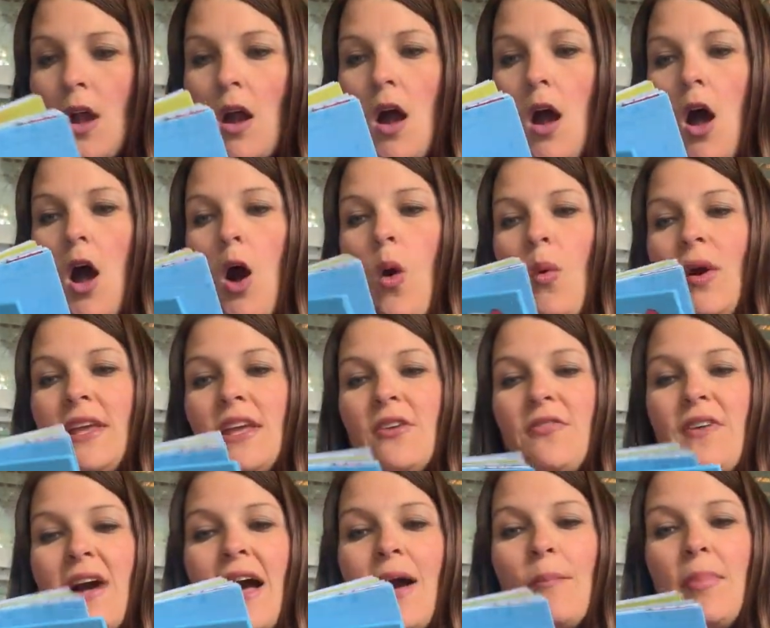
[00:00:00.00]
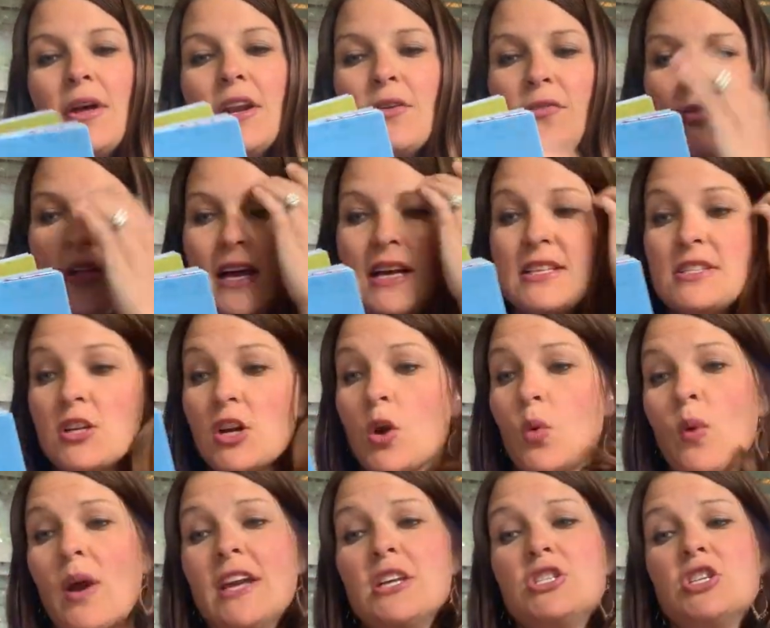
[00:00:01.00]
When you find butterflies, there
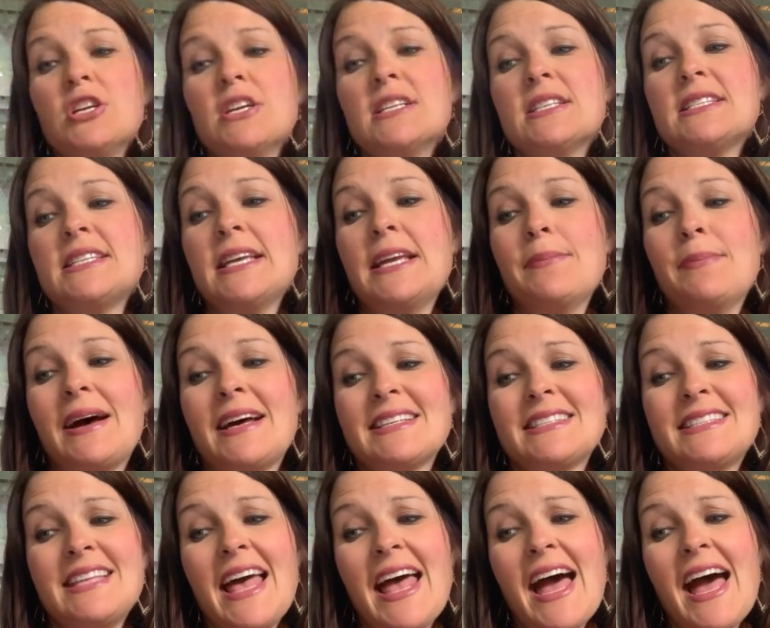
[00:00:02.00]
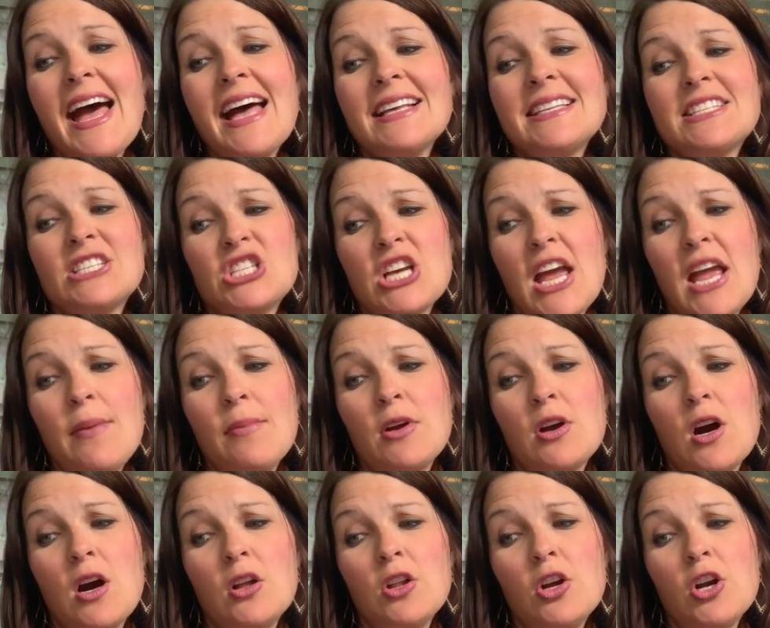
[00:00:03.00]
are ways you can see by size, shape,
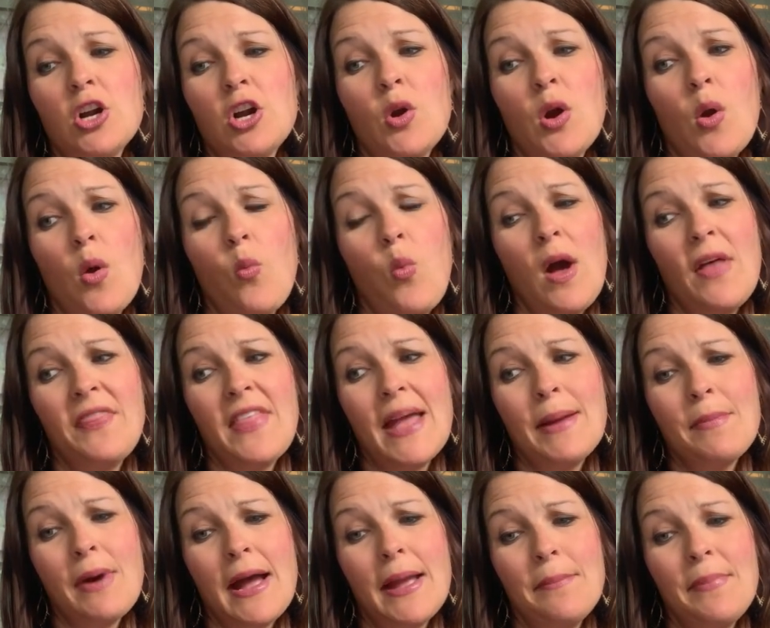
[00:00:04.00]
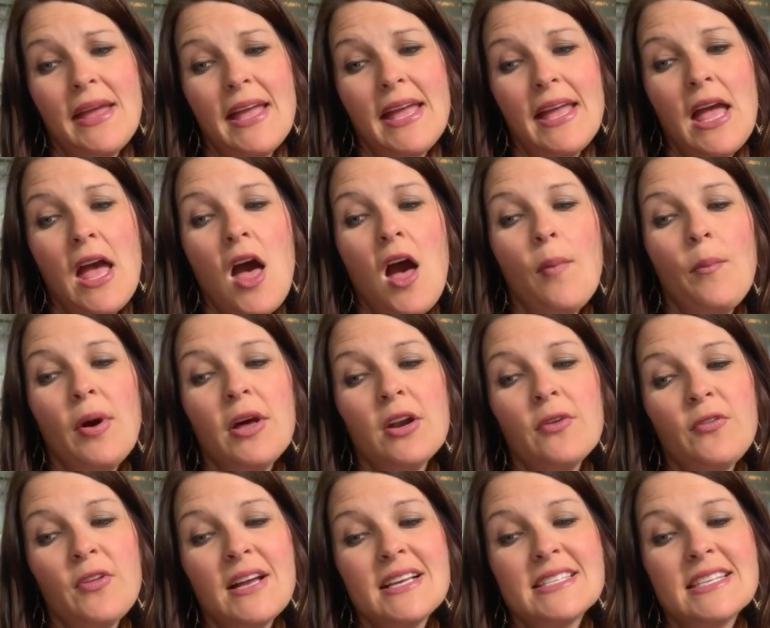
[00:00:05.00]
color, what they might be.
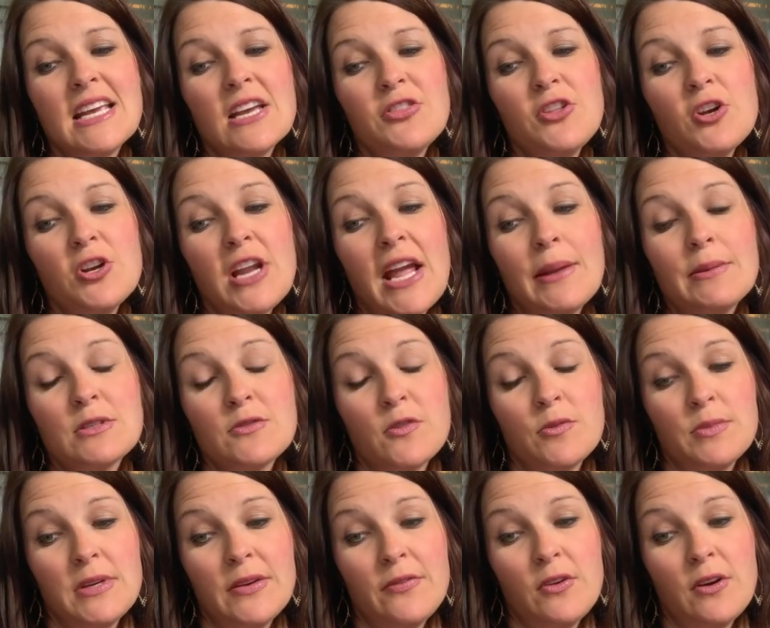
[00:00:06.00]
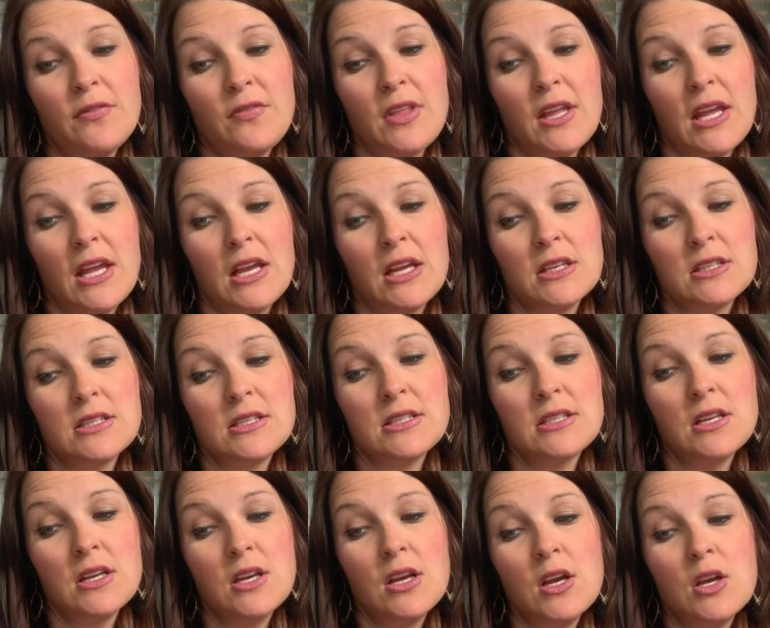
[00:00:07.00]
Butterflies get their names from different things.
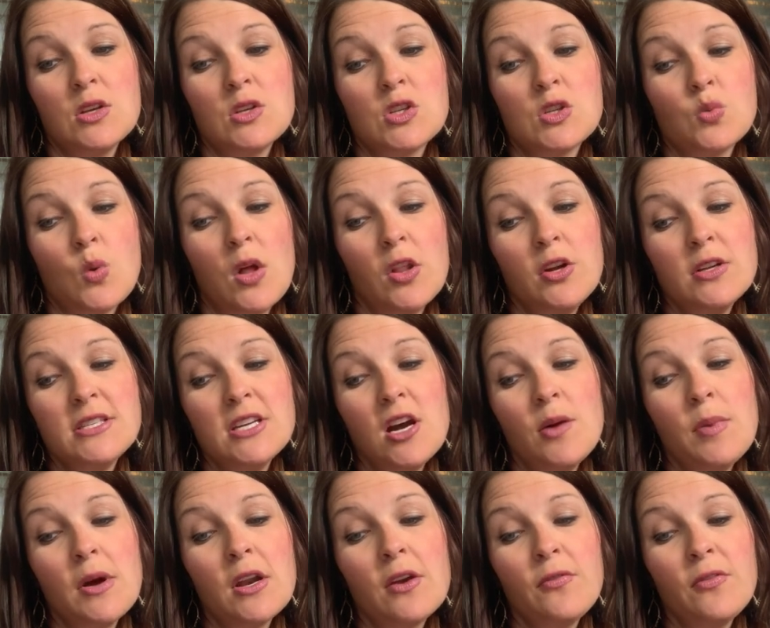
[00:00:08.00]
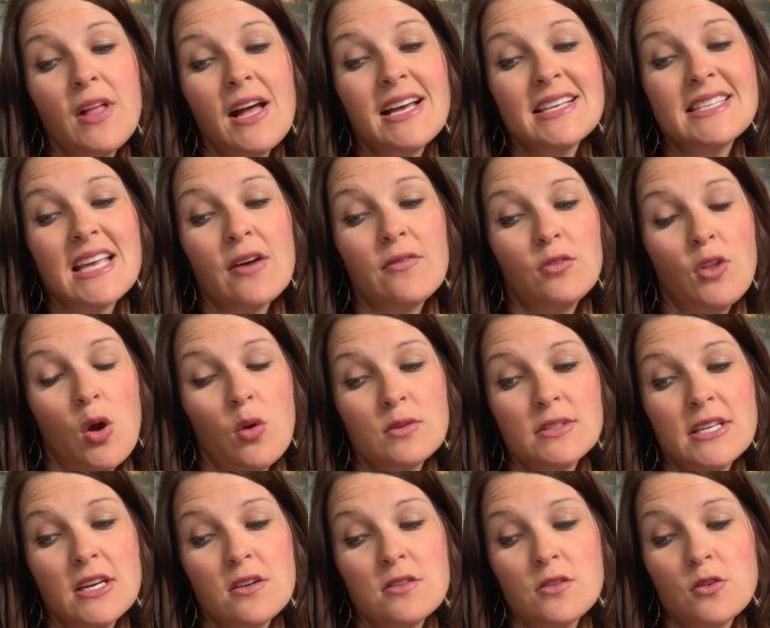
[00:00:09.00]
Swallowtail butterflies have long
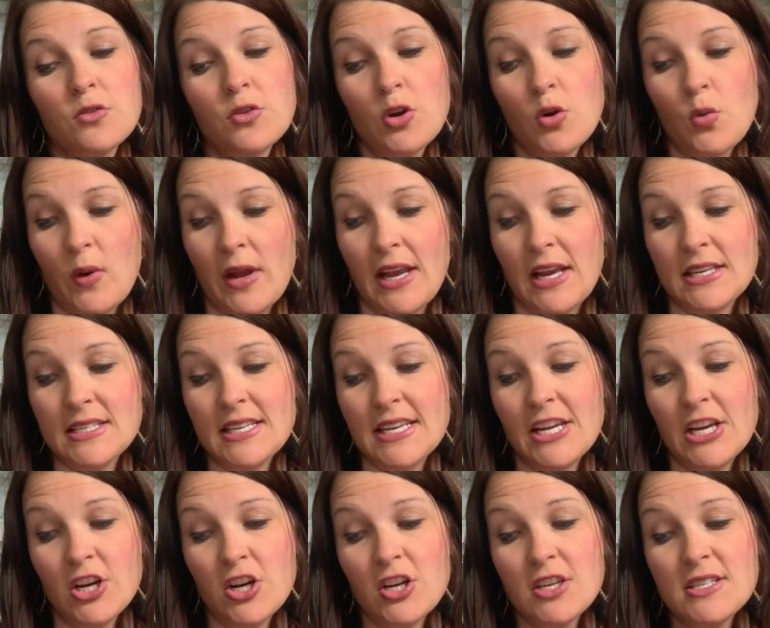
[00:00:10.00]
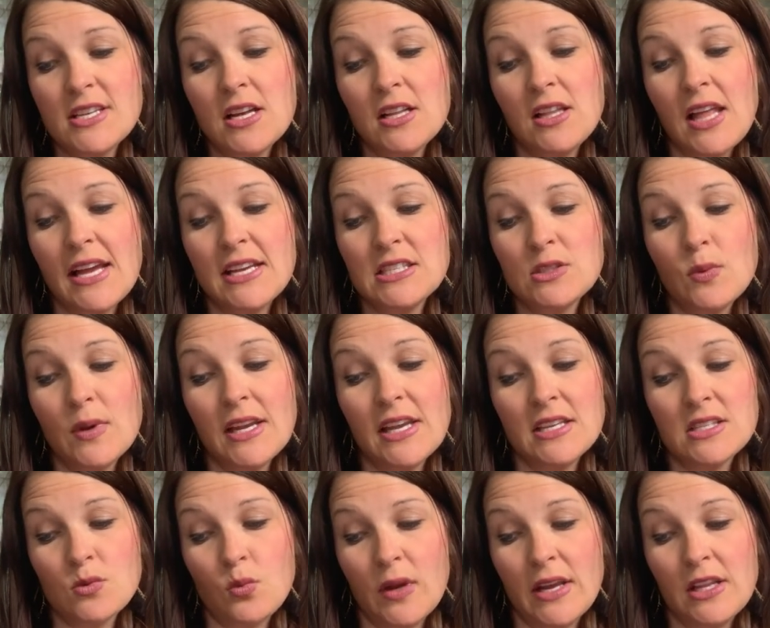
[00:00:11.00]
tails on their wings. Here is the lacewing.
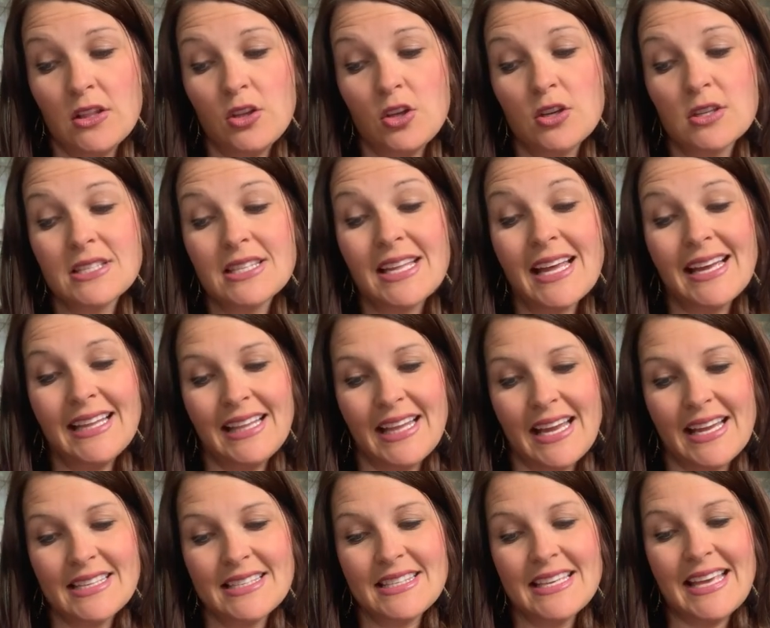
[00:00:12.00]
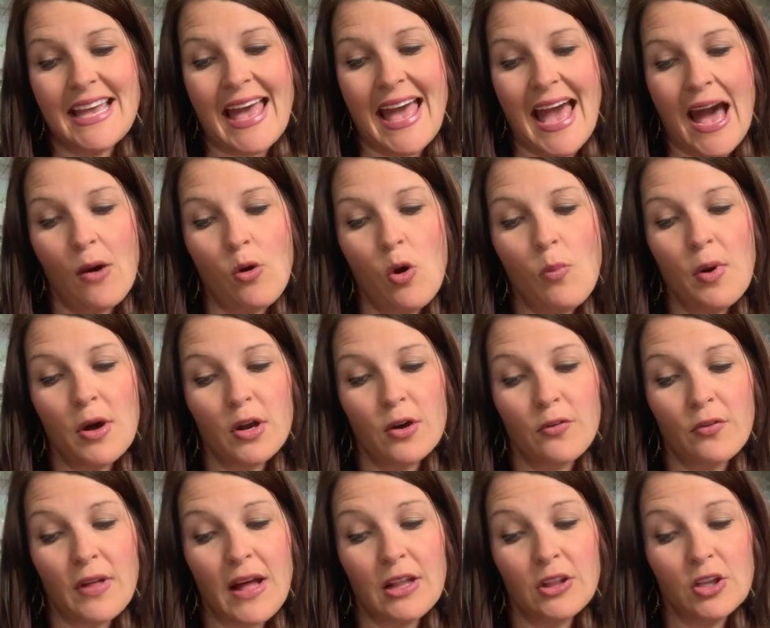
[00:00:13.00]
Its wing looks like lace. The owl
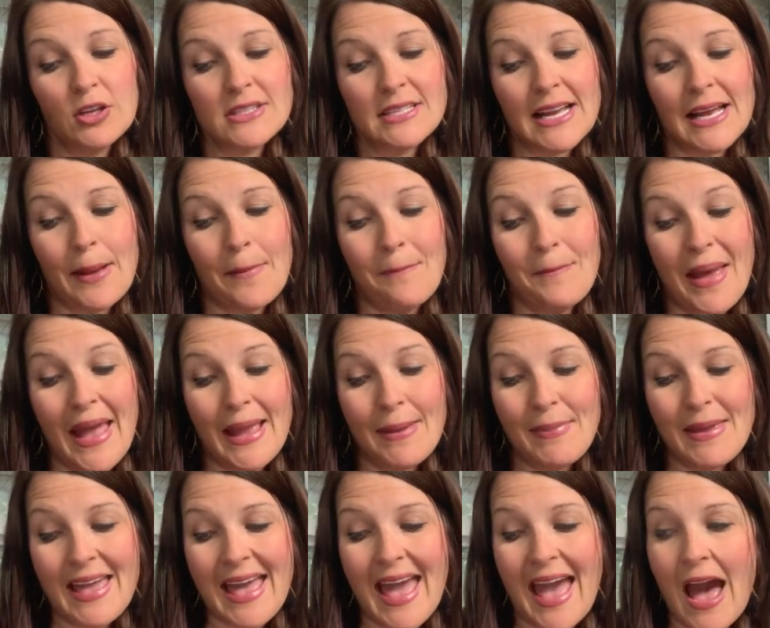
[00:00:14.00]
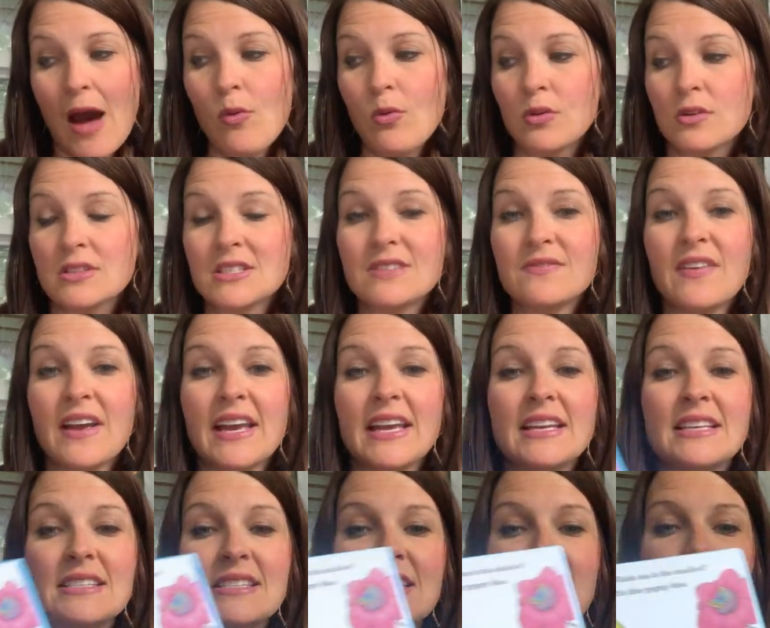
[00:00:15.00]
butterfly looks like a baby owl's
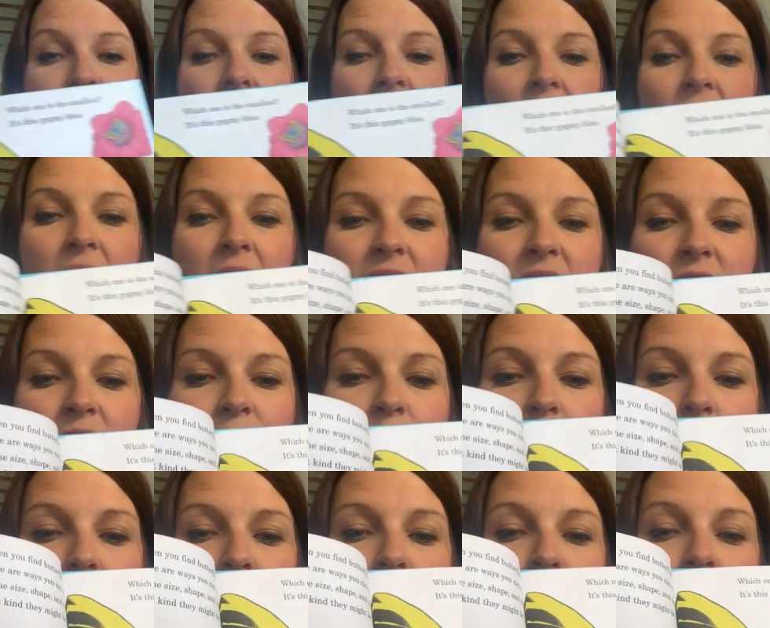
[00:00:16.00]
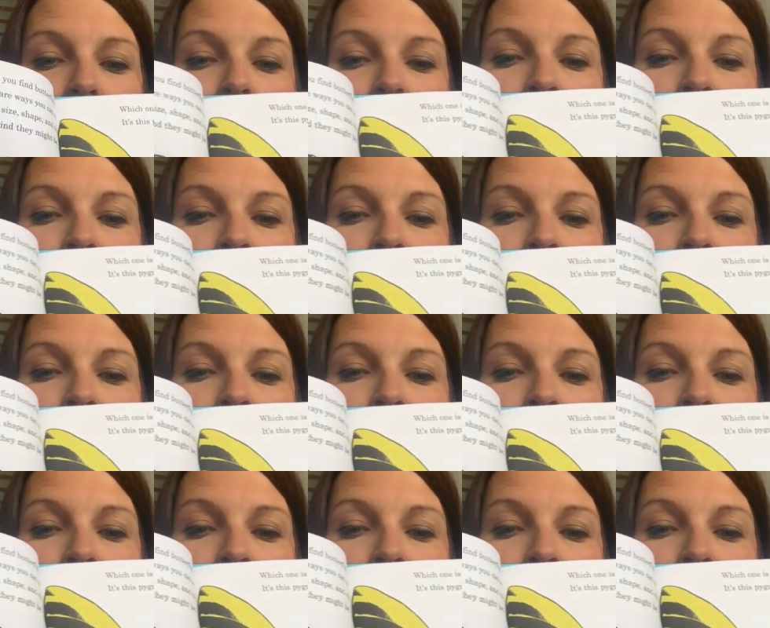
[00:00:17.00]
face. That's cool.